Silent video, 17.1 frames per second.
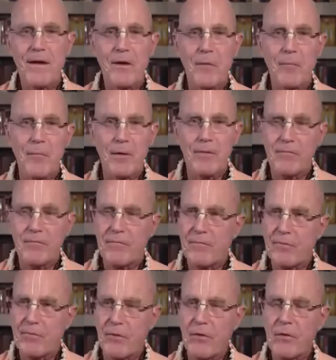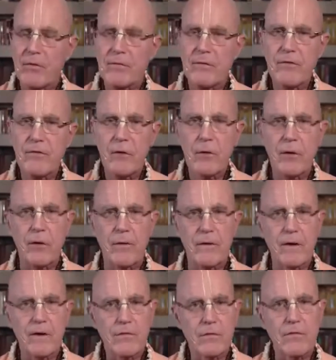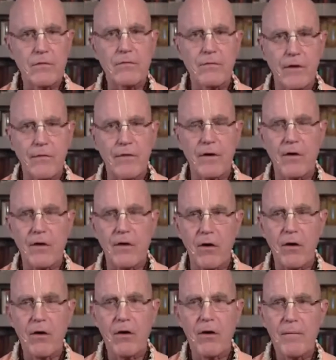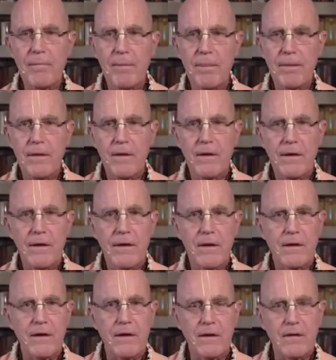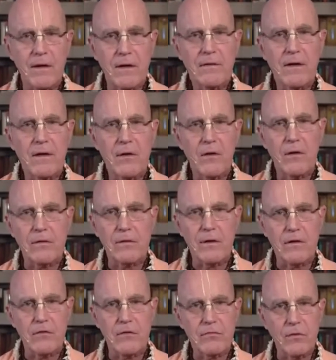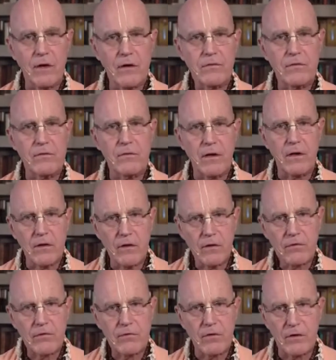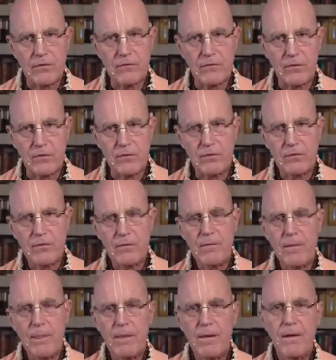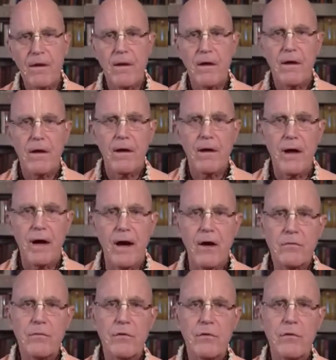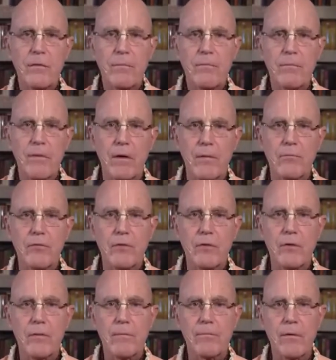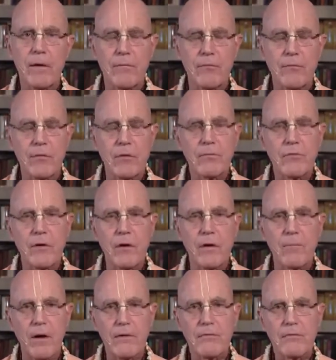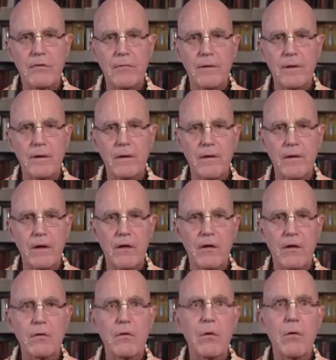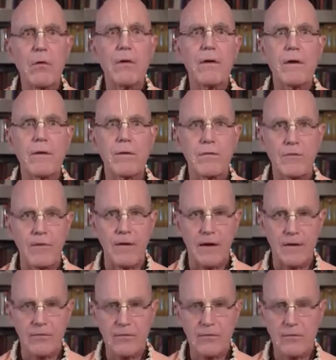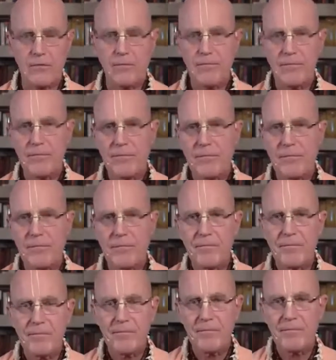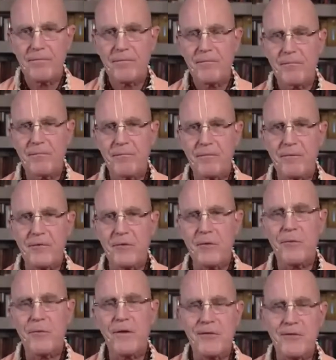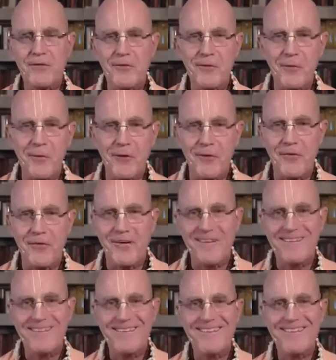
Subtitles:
But for those of you who are interested, there are detailed instructions in our Shastras how to observe Janmastami in a glorious fashion in 2021.